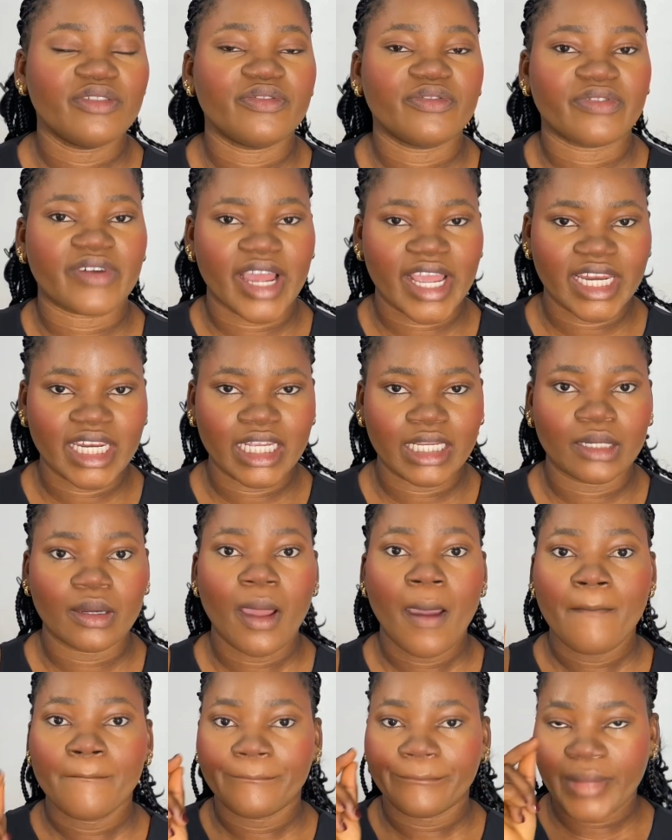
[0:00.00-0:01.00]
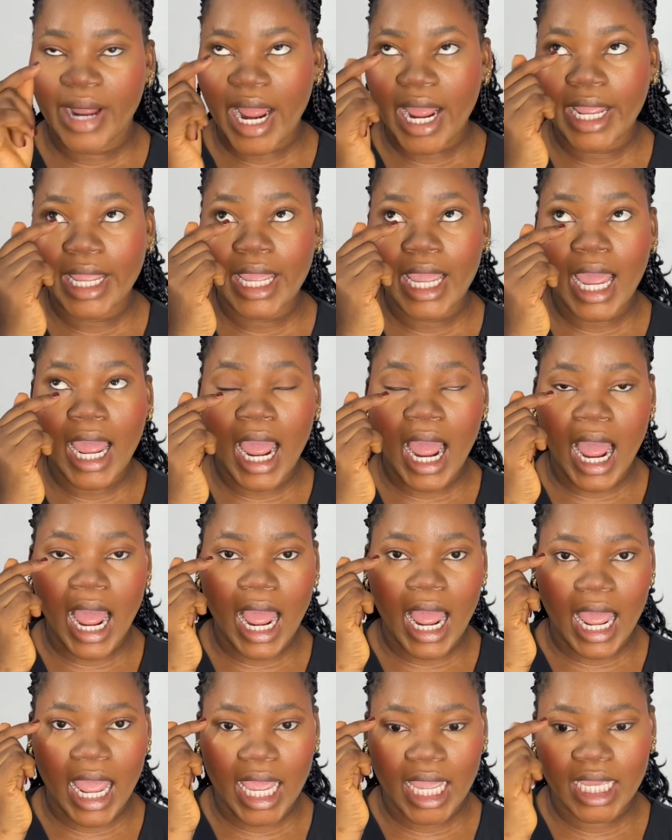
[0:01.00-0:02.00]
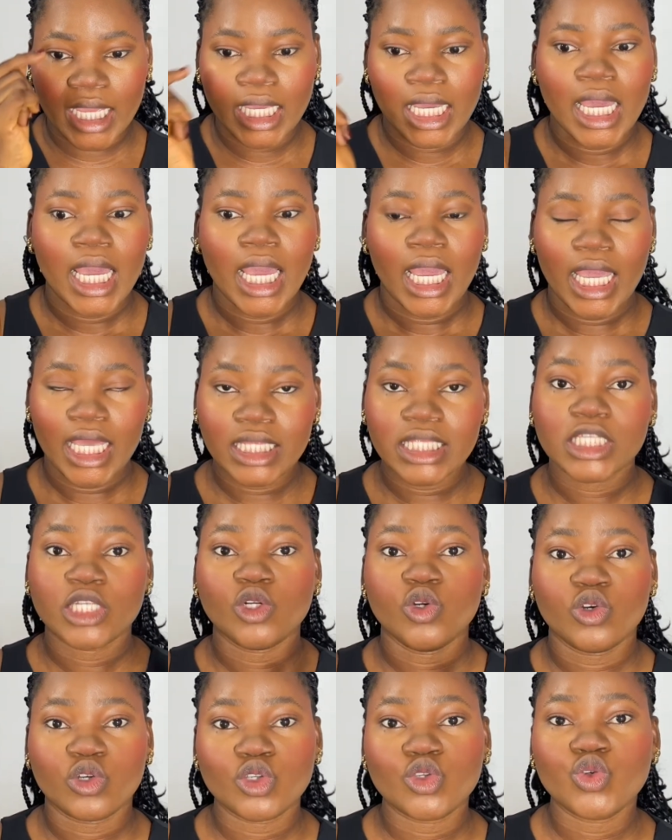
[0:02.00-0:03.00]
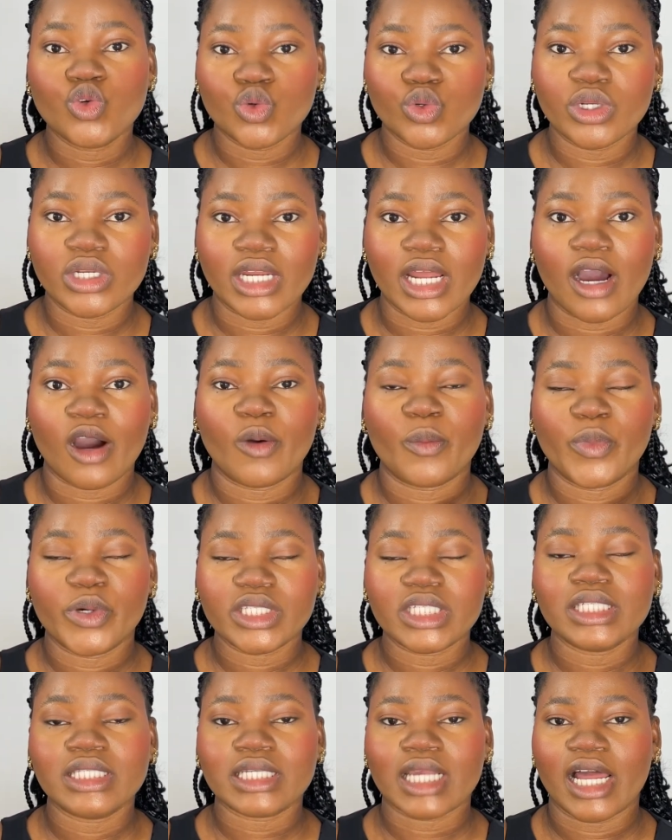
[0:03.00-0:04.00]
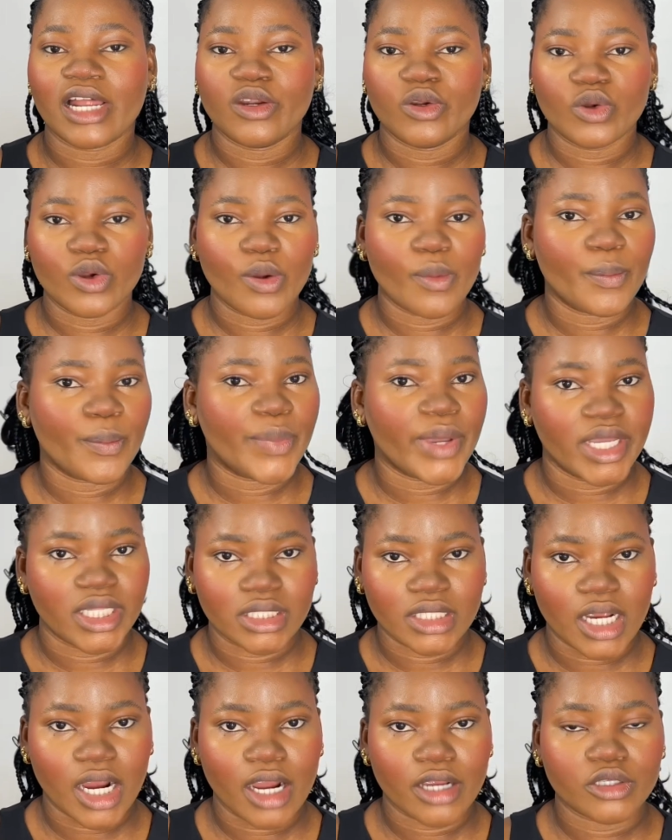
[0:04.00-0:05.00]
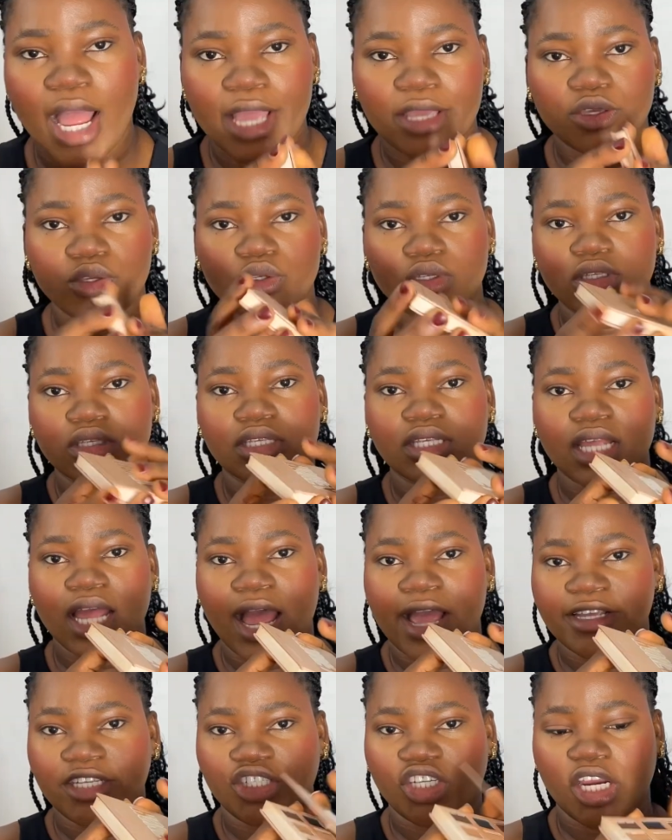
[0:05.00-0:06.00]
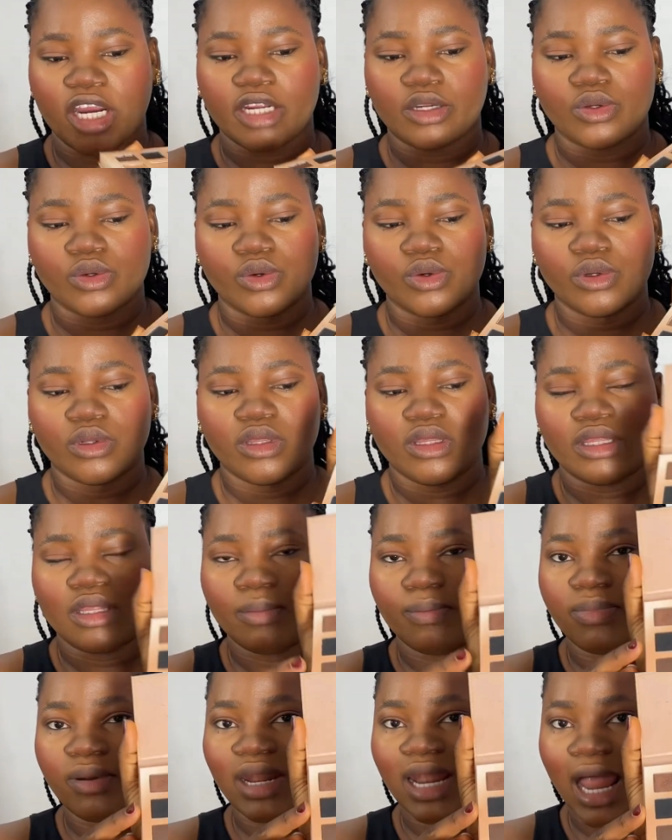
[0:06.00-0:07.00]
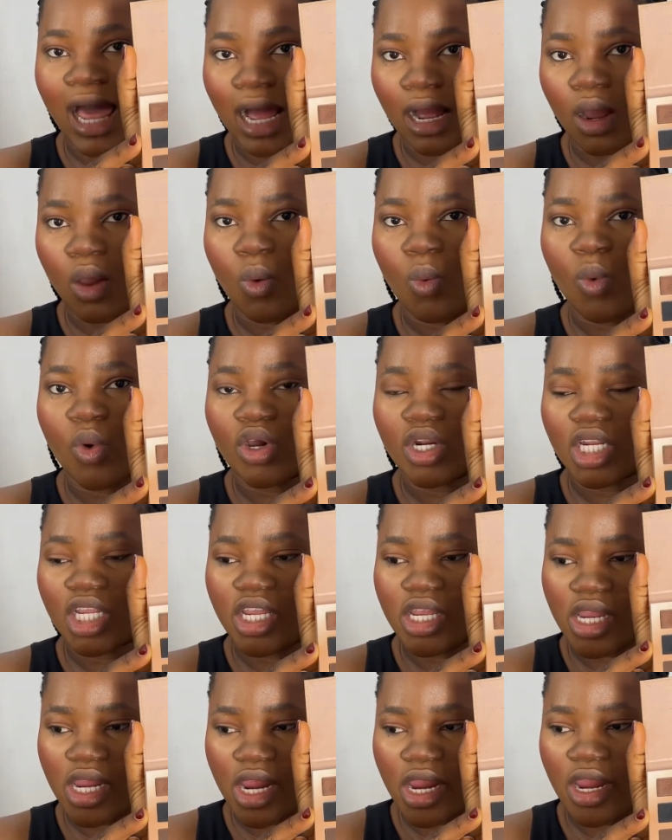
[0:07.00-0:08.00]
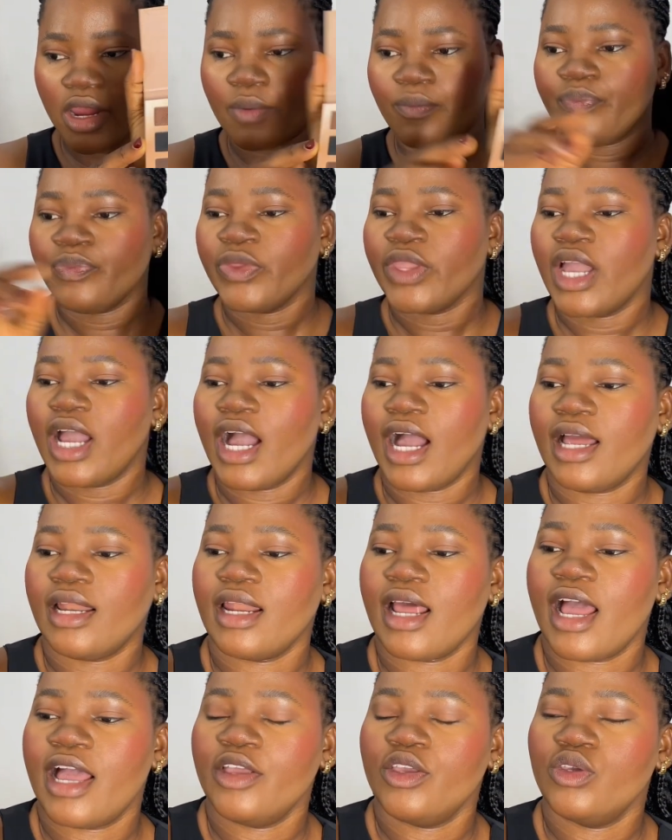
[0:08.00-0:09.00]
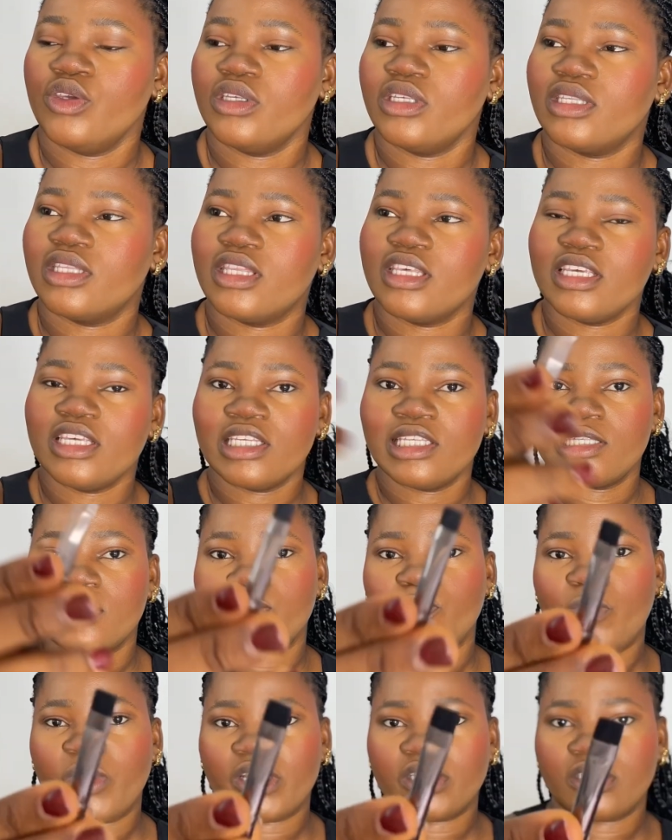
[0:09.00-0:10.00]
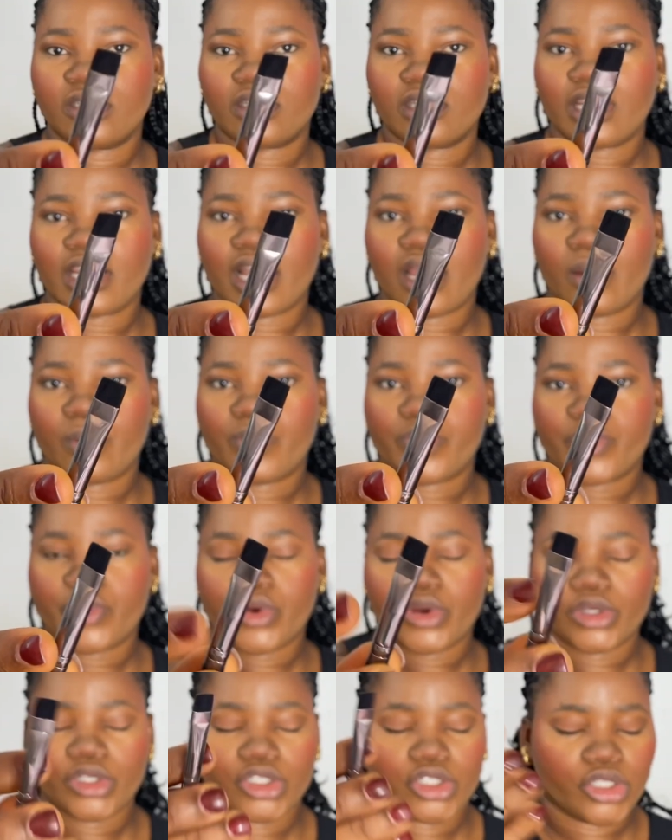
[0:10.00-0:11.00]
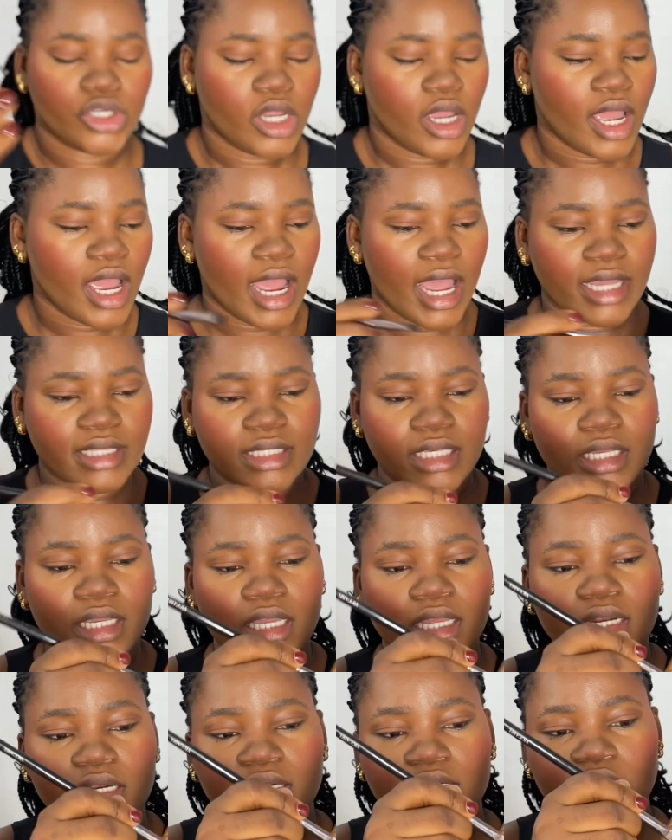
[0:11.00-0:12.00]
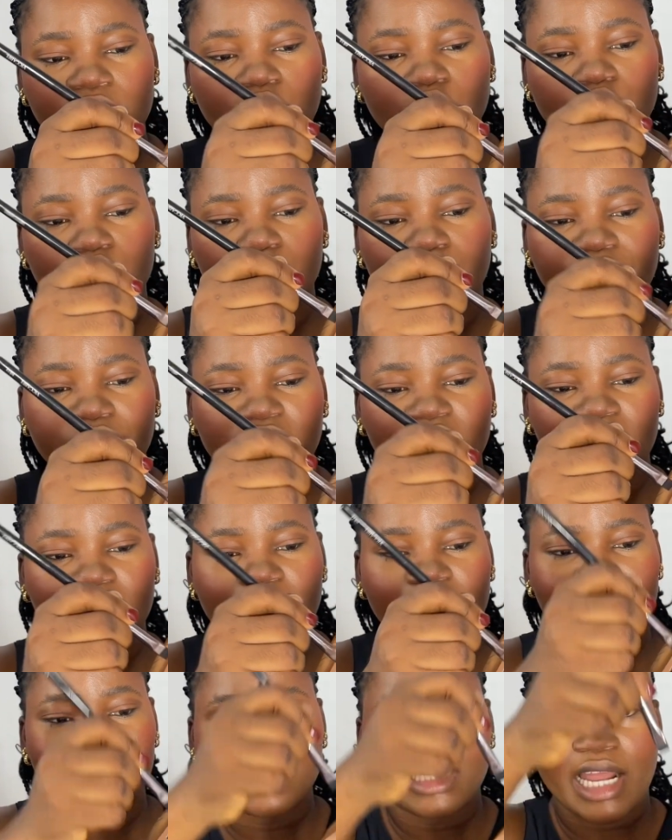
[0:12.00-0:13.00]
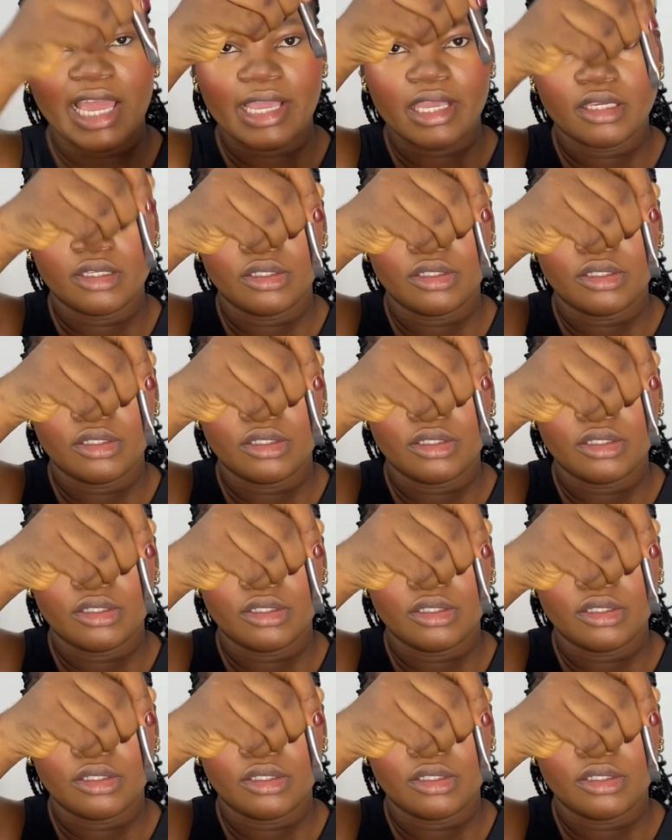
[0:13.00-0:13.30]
defining my eye. It looks good now, but it can look better. I use eyeshadow, the black one here, and I use this particular brush. I take a little bit, like